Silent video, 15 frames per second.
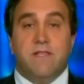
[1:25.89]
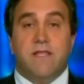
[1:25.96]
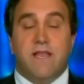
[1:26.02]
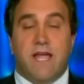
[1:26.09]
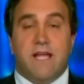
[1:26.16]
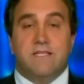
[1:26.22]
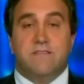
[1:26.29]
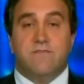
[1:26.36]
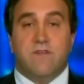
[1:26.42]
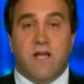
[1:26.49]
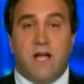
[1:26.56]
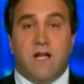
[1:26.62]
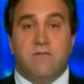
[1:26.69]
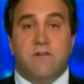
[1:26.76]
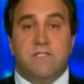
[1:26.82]
that acts of
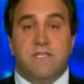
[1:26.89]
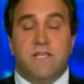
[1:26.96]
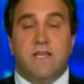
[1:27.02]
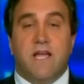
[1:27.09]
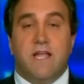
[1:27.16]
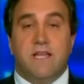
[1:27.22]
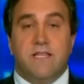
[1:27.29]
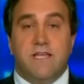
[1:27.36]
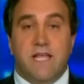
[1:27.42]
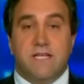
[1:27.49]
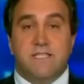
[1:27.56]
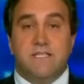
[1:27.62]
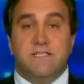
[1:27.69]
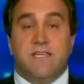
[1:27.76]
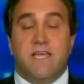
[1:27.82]
Congress and the United
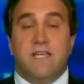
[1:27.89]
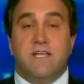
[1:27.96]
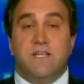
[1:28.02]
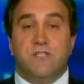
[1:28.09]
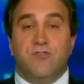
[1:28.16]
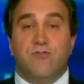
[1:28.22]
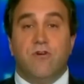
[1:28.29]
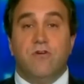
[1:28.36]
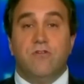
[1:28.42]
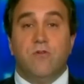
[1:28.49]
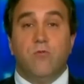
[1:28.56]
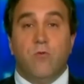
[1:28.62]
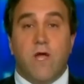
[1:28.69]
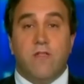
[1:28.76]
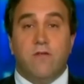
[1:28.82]
Nations can control the
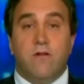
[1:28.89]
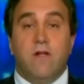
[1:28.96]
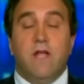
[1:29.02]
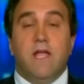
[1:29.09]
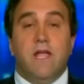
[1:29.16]
weather